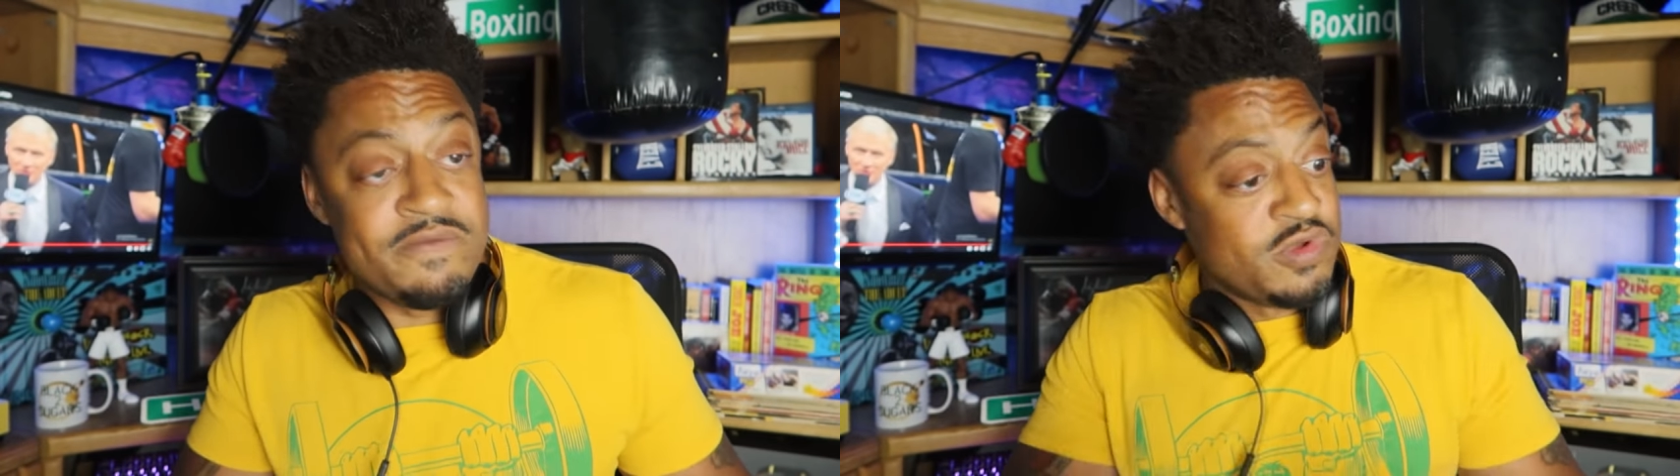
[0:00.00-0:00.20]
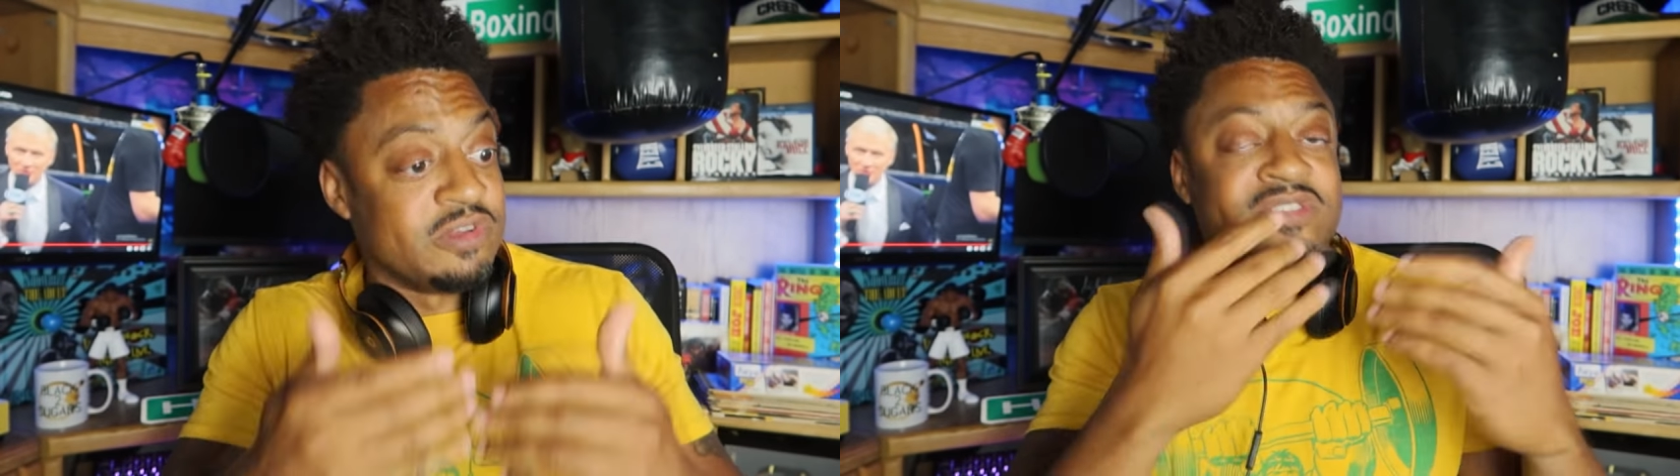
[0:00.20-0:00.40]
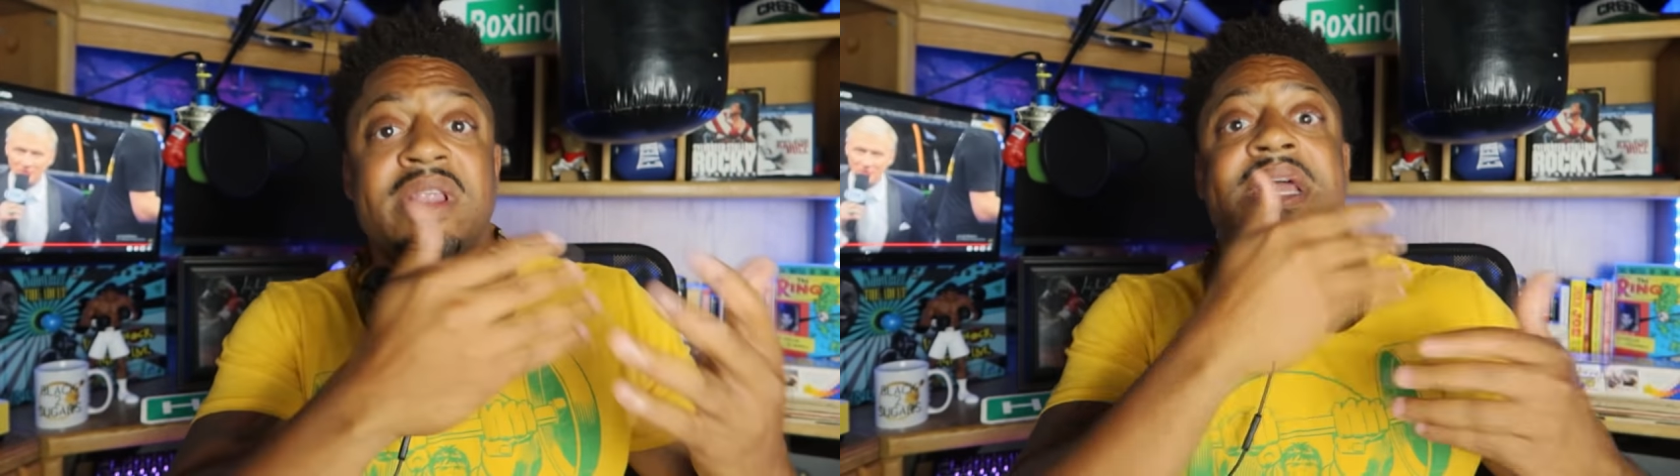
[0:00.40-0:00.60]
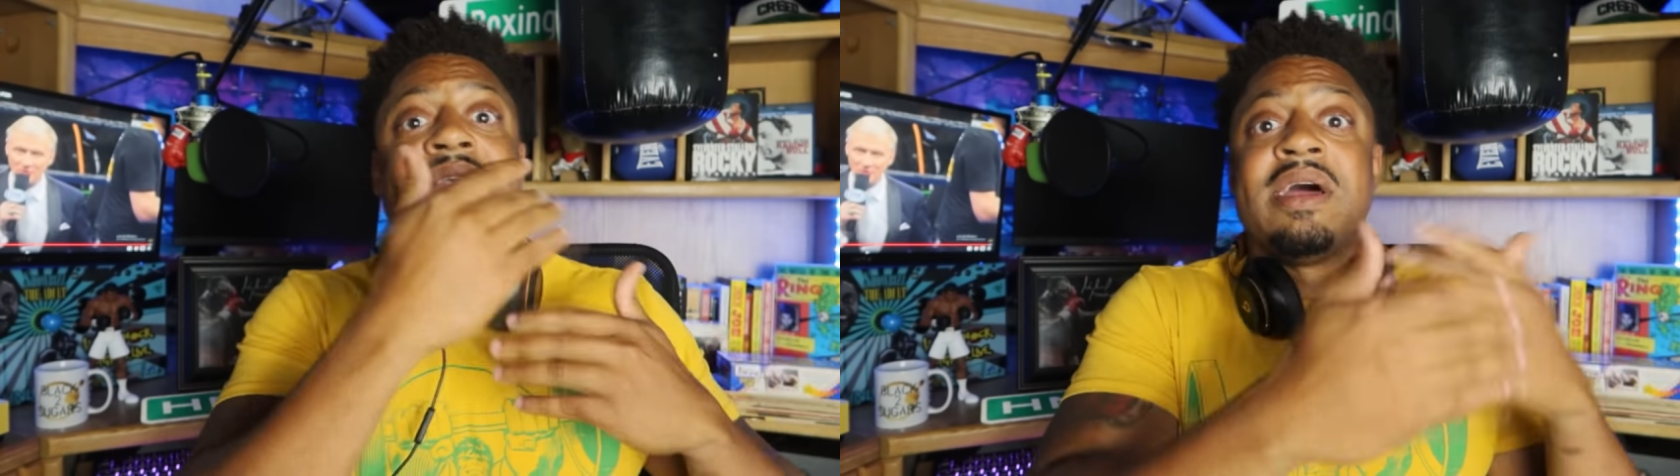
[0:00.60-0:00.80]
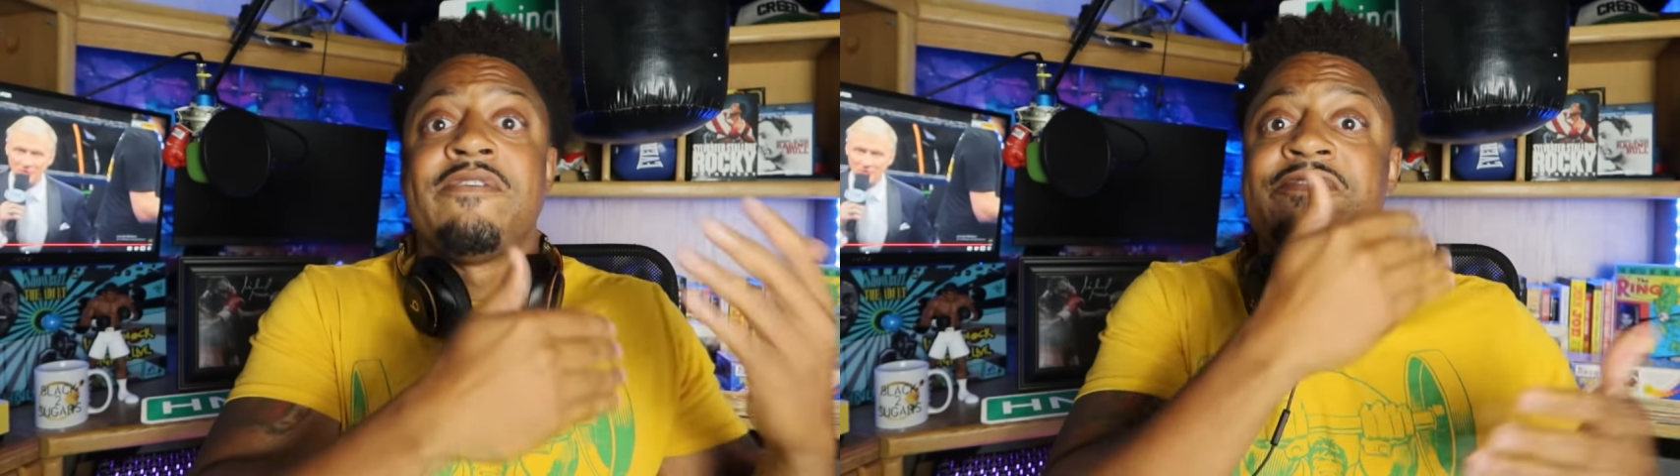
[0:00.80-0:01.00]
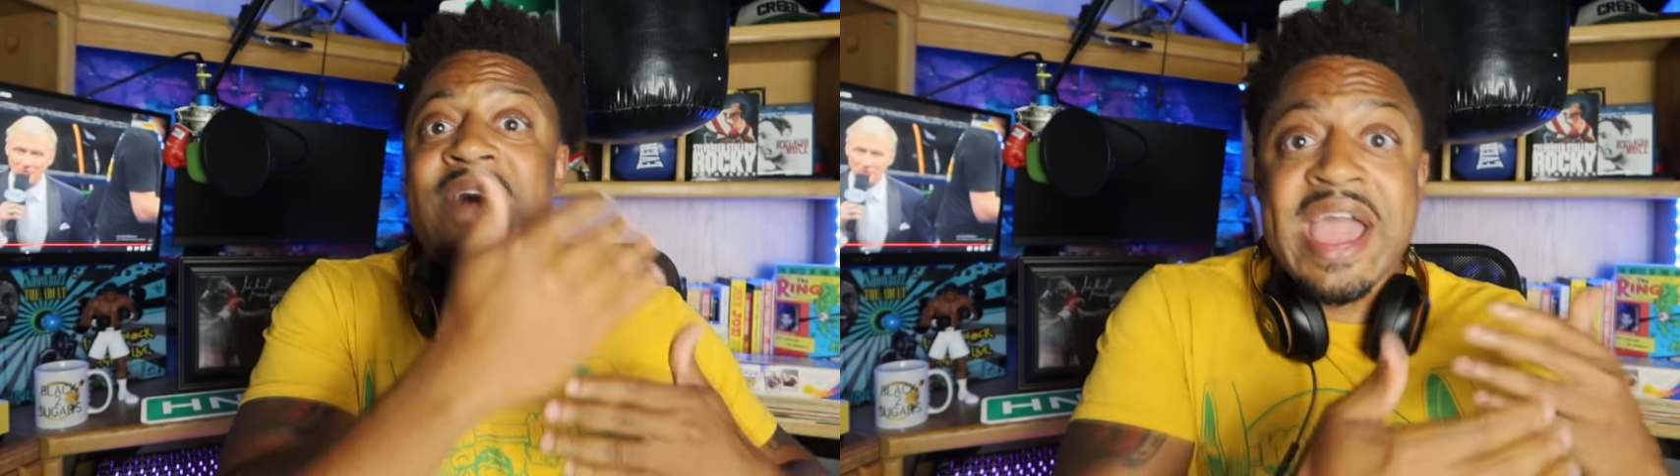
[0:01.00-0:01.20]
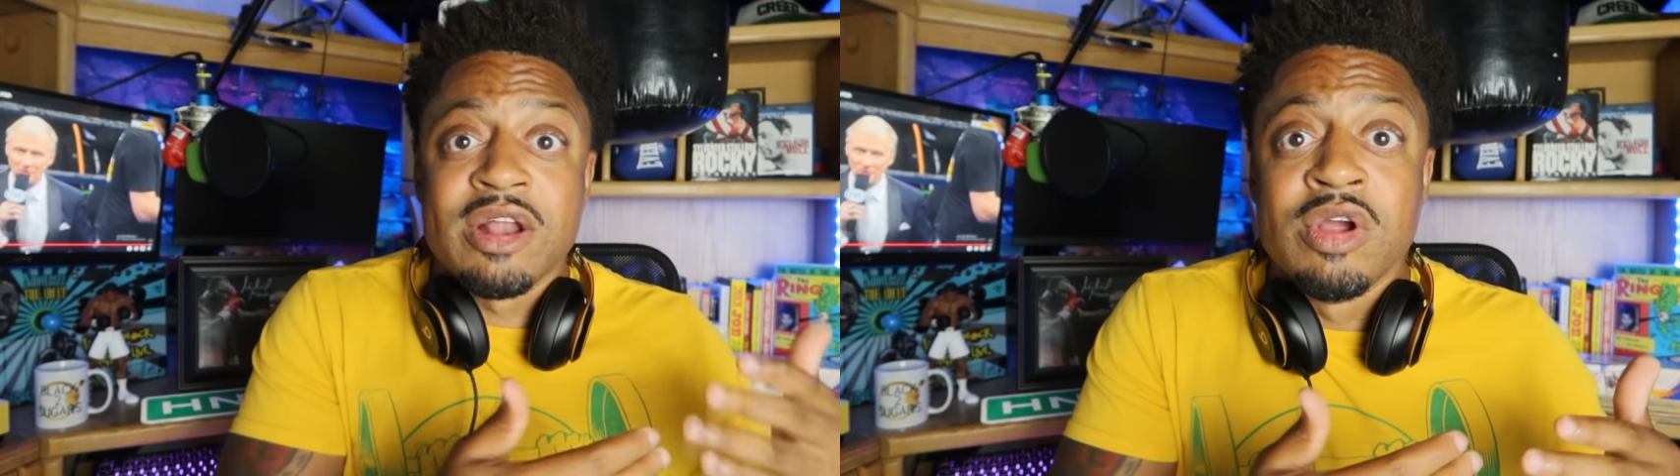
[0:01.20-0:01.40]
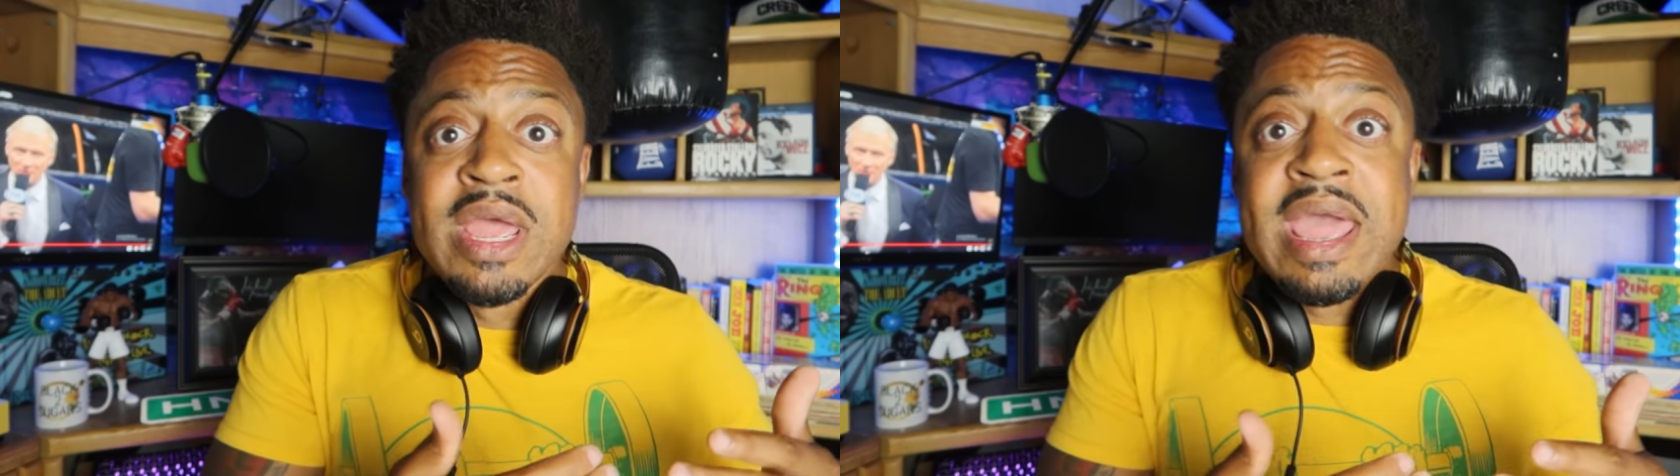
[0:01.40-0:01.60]
If you're a slick enough
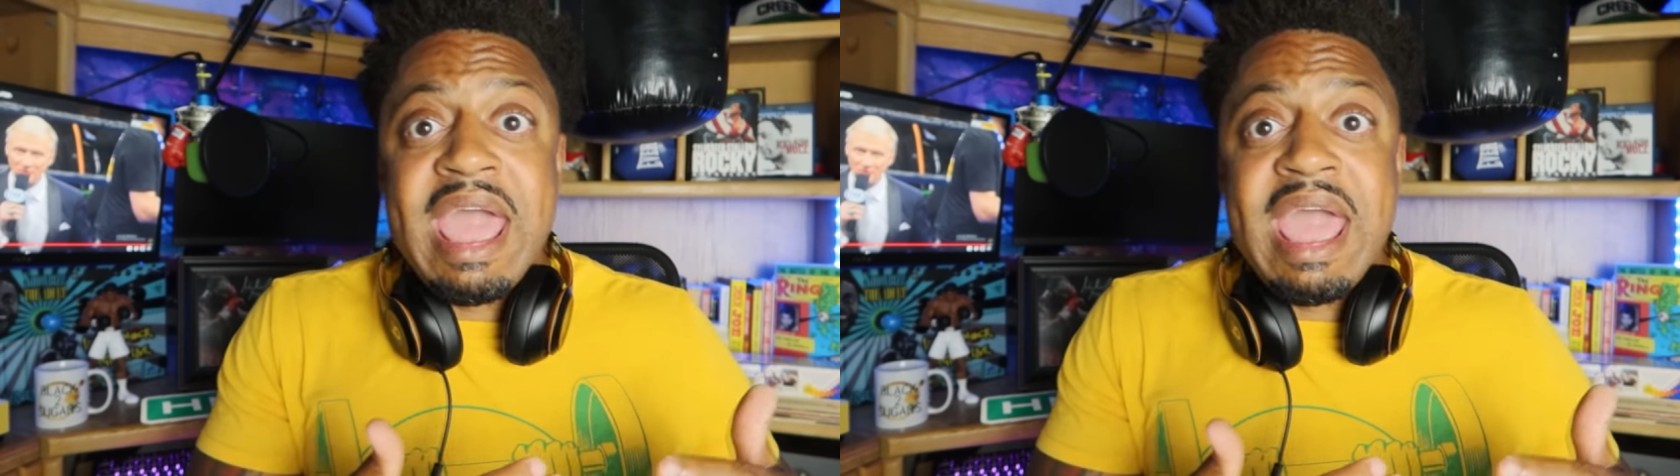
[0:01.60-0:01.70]
fighter,